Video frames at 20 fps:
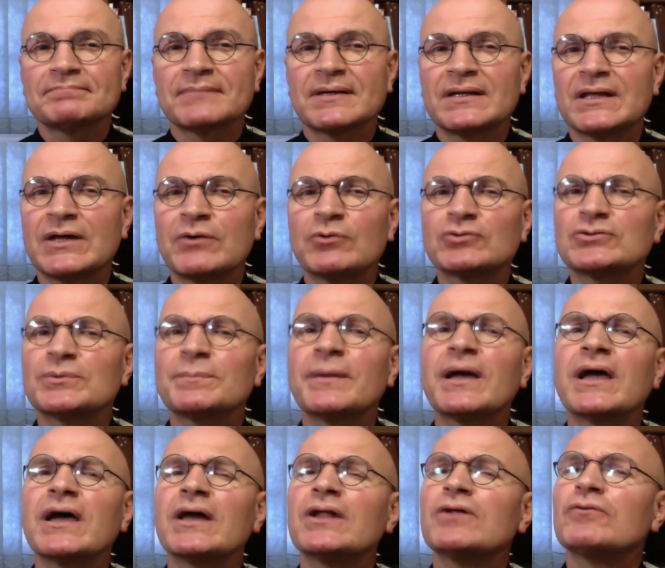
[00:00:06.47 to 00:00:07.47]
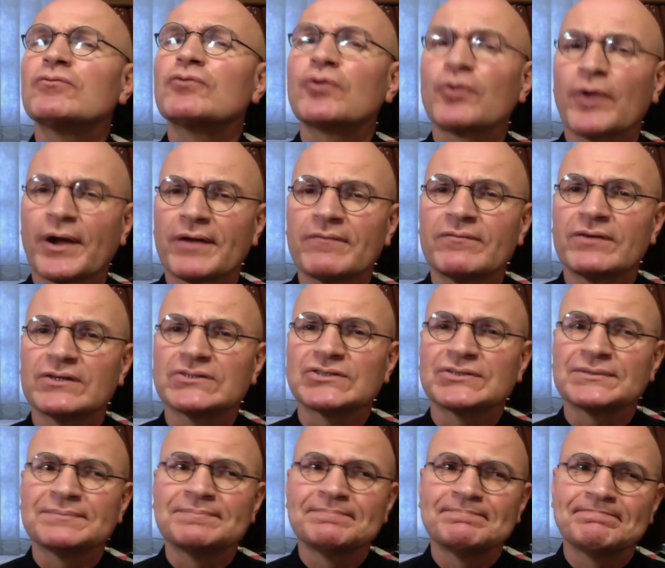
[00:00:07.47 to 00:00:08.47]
and he was a man of great vision.